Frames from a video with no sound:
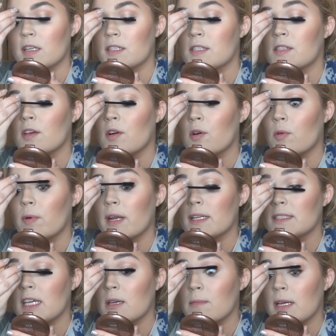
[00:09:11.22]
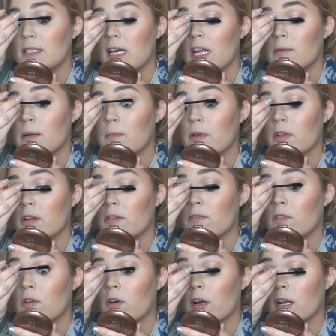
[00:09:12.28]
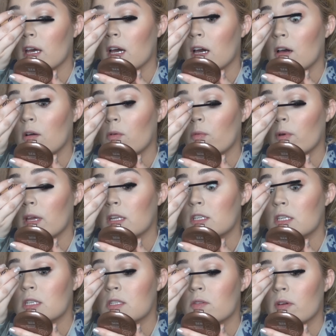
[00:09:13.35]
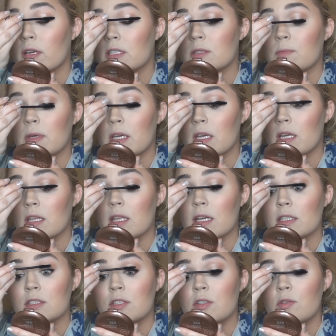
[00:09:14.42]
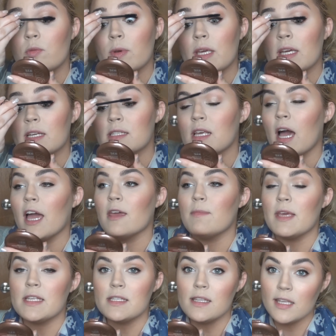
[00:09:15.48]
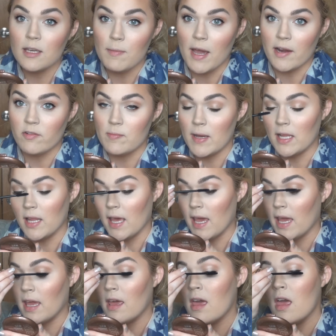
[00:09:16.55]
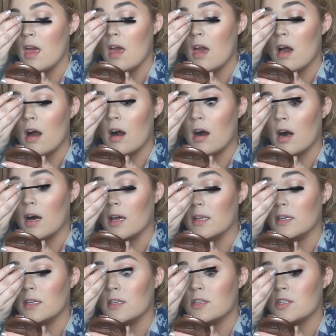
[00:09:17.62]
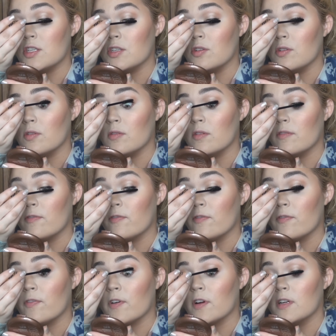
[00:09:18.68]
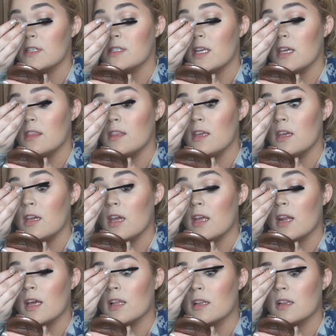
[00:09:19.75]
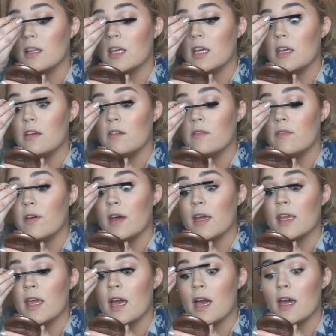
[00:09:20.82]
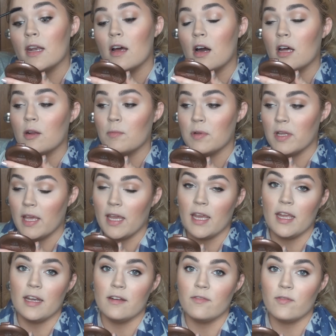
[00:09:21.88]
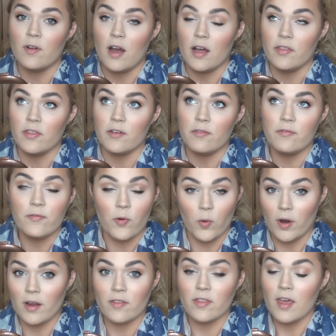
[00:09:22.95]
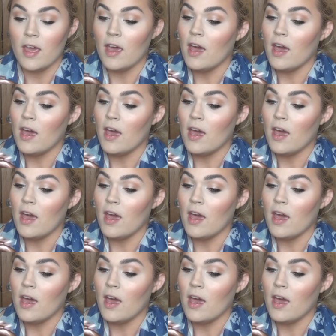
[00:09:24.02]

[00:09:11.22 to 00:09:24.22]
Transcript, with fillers: So when I take my dad and my brother to Florida, which is going to be in like two weeks, I basically get back from LA on June 1st, I think, and I leave again on a plane on the 4th.